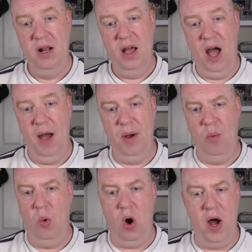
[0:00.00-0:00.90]

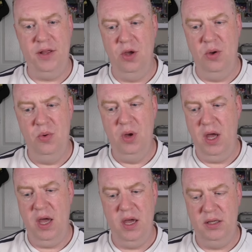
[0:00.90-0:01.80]
And what I do
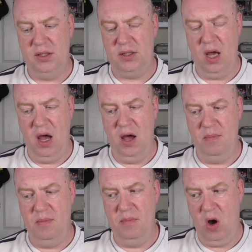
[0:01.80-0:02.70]
is
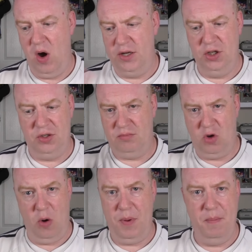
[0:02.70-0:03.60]
I just
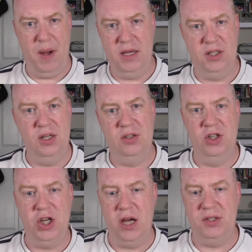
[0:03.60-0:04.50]
copy and paste into the
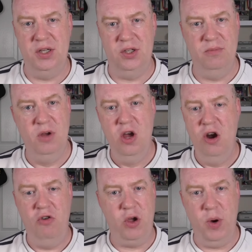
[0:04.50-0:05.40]
chat system,
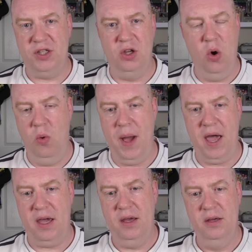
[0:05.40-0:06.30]
request a
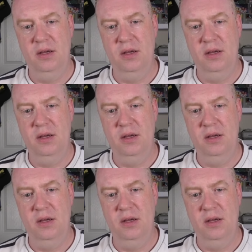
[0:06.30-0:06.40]
callback,